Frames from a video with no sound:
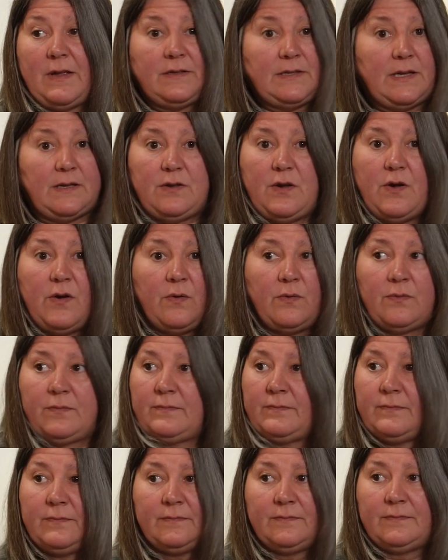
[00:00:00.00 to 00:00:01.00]
I said, no,
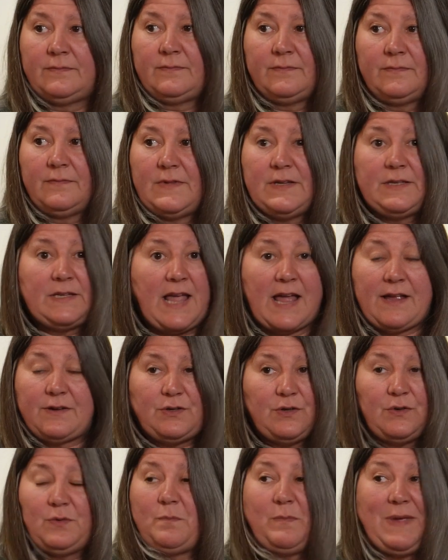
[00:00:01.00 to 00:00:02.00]
this cat
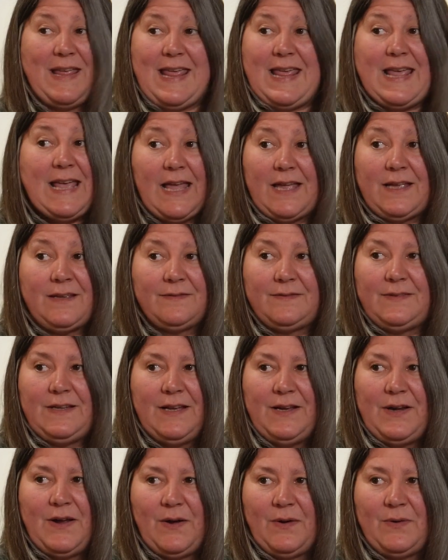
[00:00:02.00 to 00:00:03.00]
shouldn't be here,
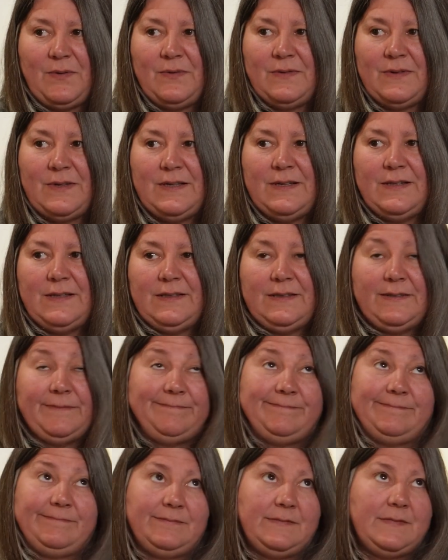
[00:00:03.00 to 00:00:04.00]
you know,
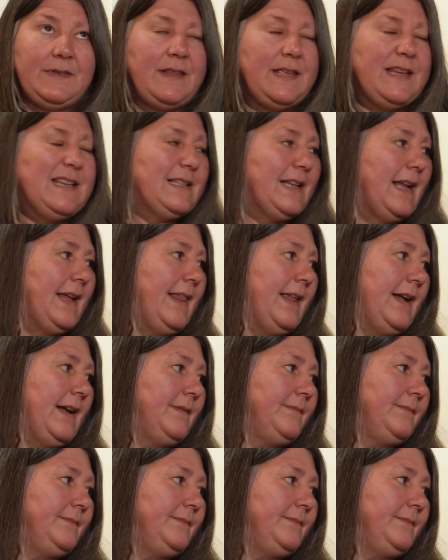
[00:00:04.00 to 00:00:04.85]
things like that.